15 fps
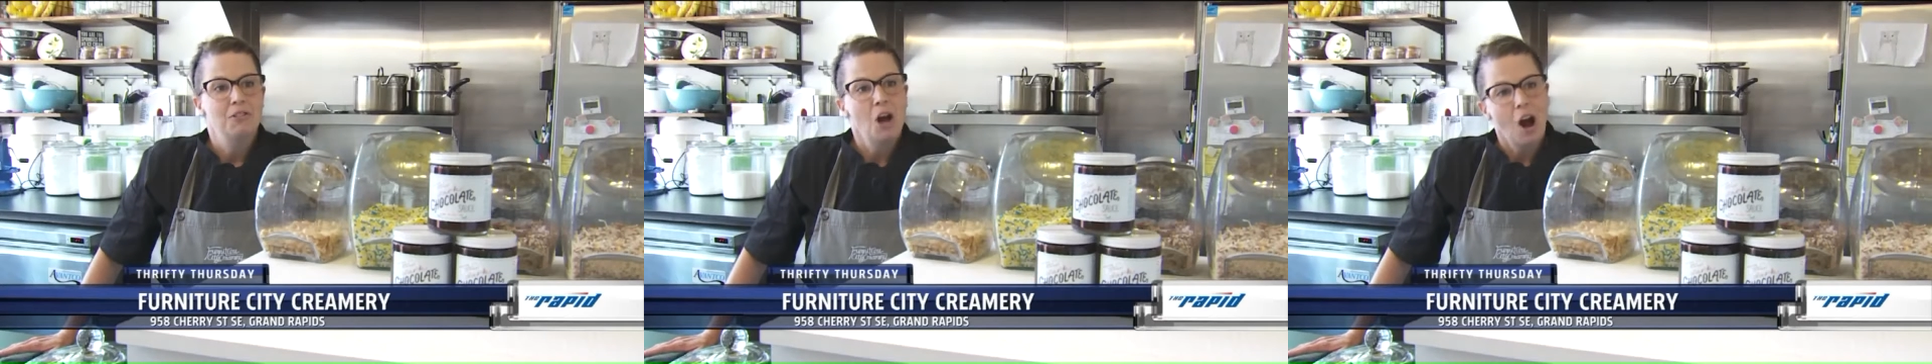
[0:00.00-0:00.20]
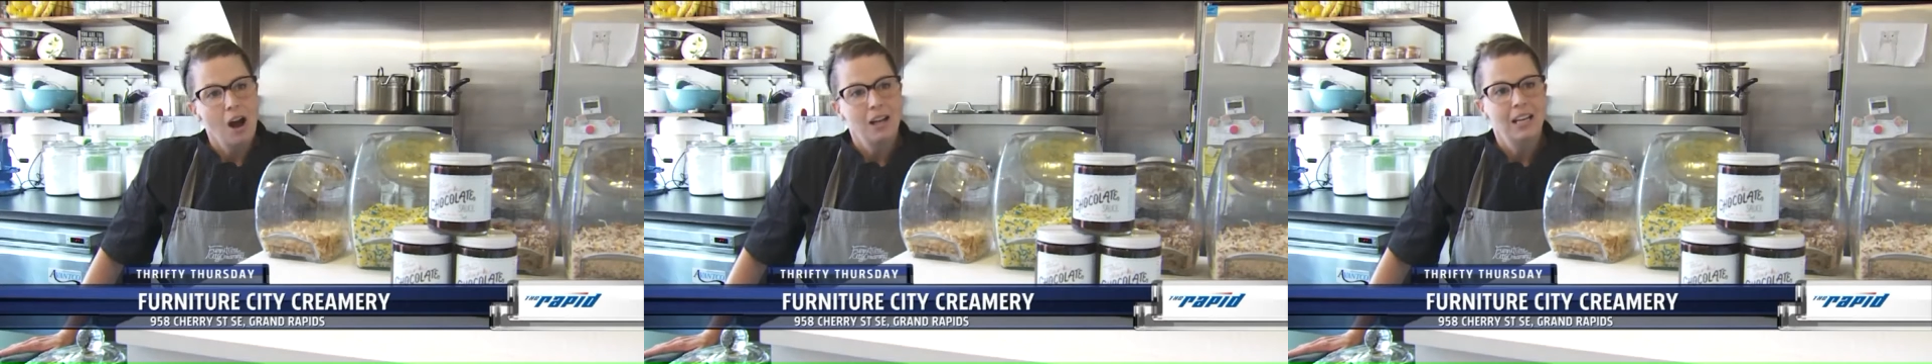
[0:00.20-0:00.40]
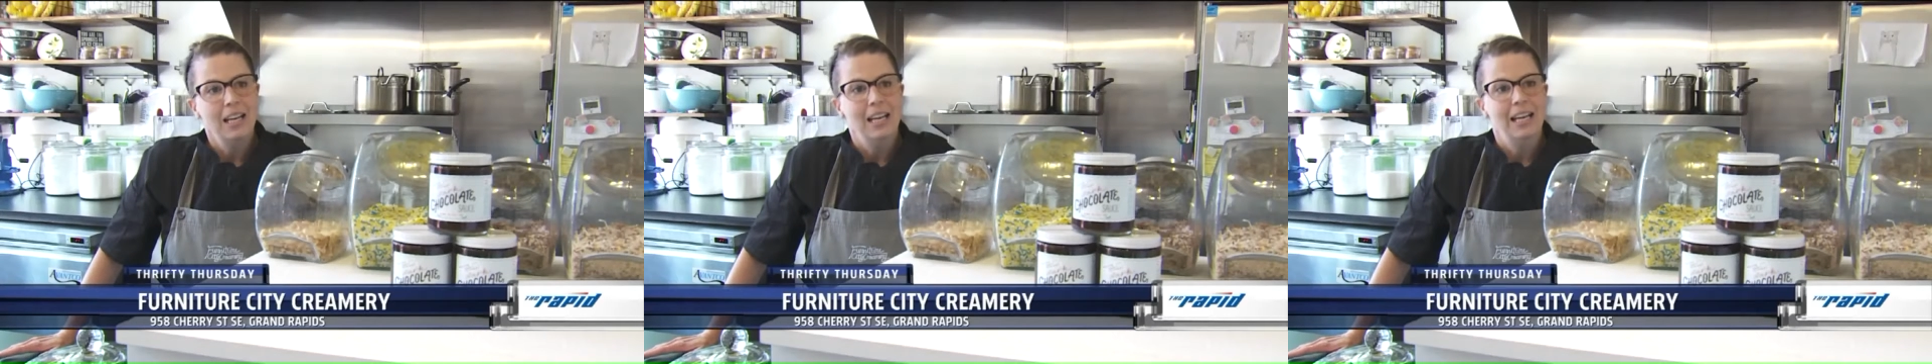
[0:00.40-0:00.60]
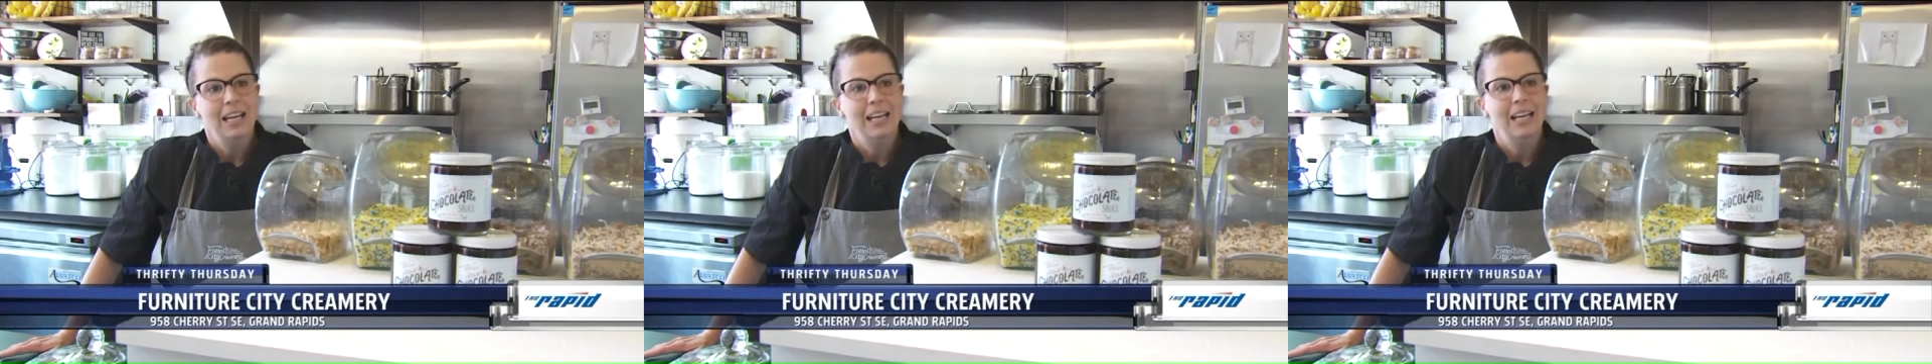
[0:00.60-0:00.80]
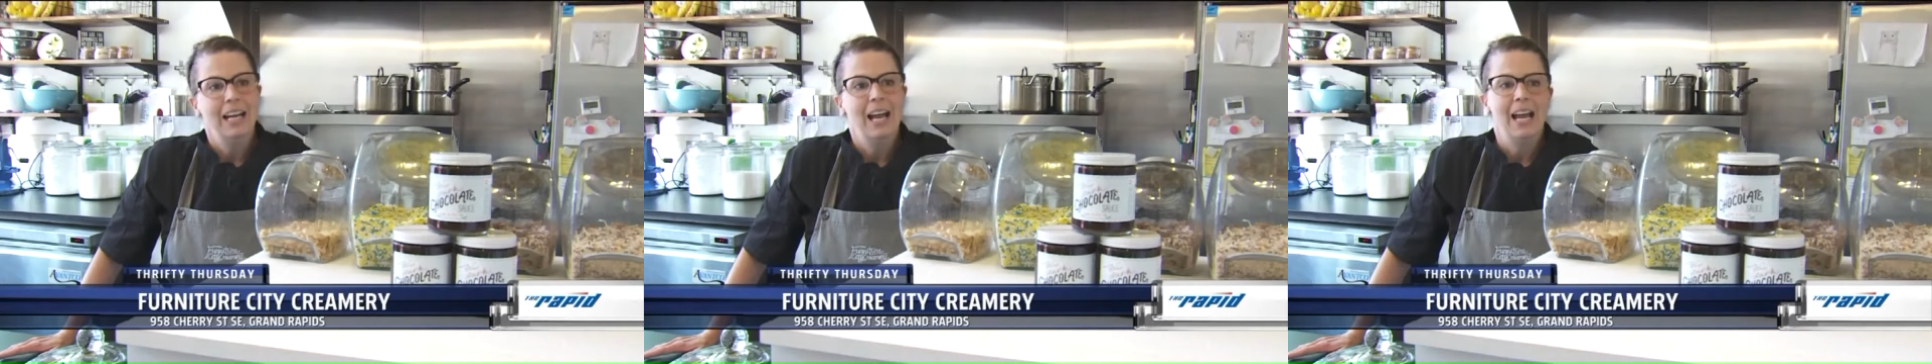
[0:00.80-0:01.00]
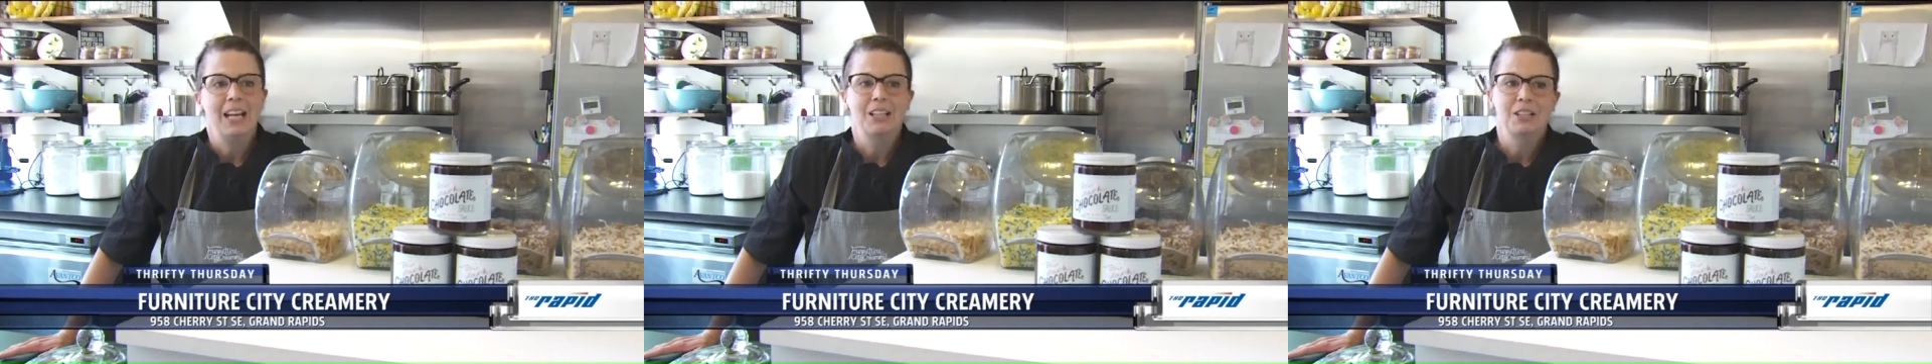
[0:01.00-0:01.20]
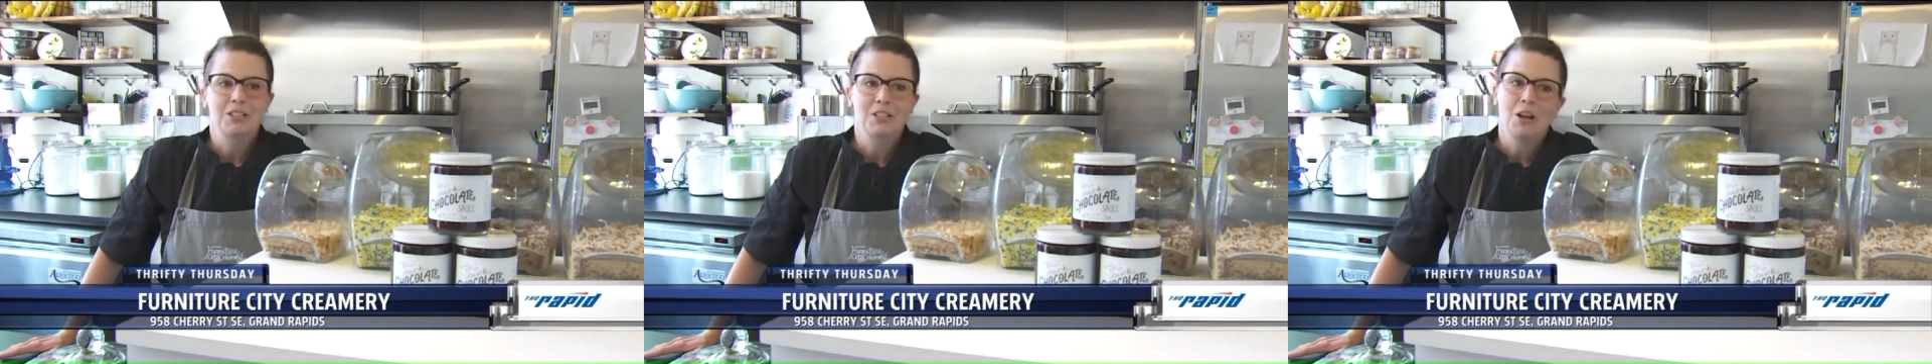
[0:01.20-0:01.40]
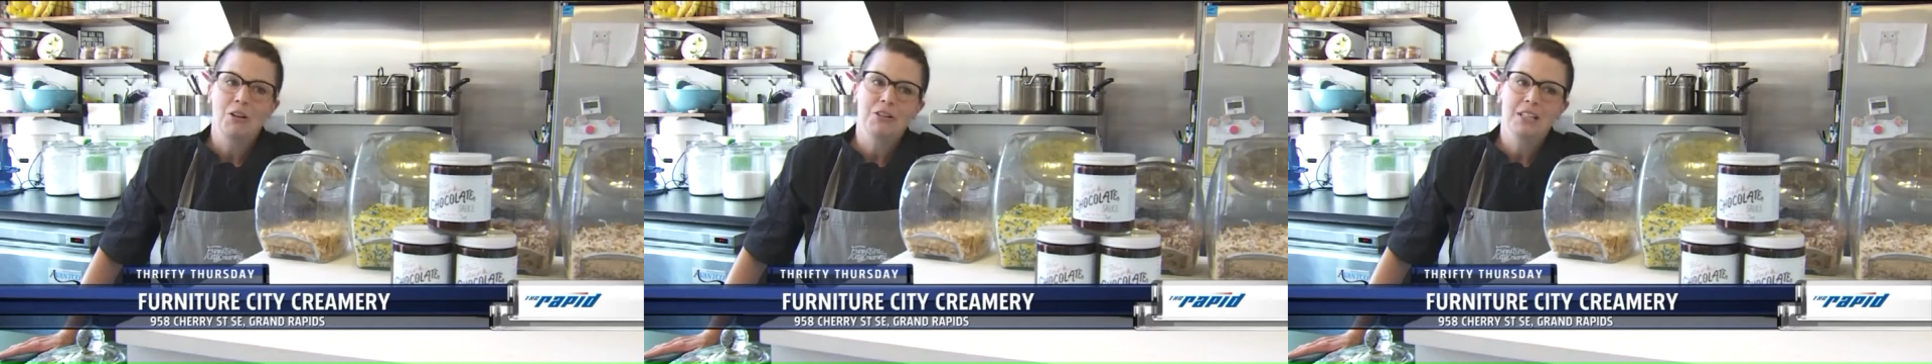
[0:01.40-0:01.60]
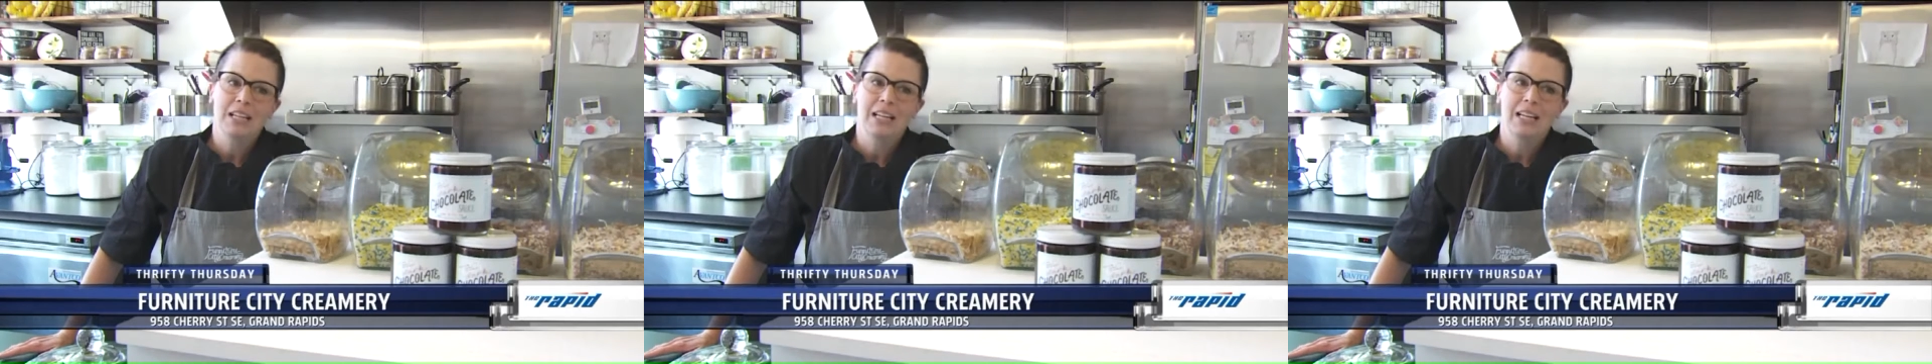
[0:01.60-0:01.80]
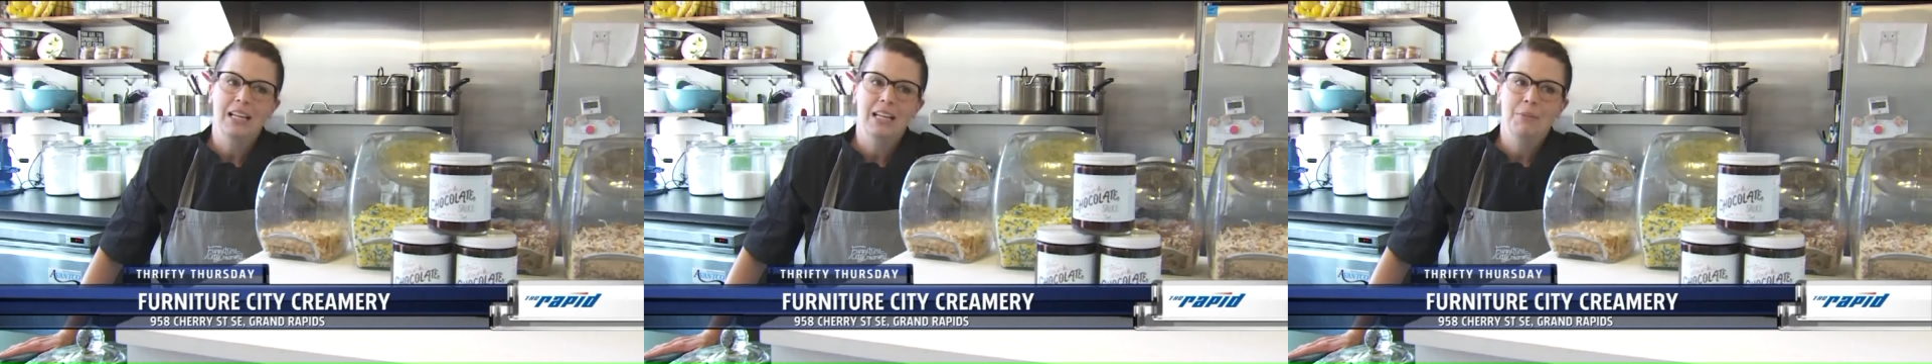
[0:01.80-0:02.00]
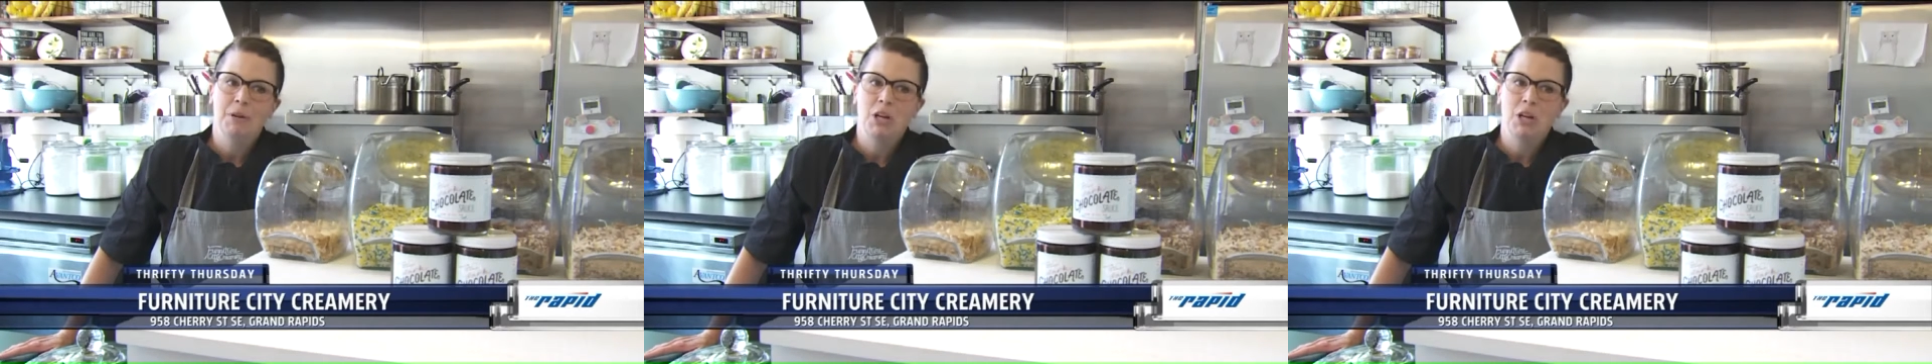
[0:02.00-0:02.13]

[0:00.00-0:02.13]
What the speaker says: talking and consulting,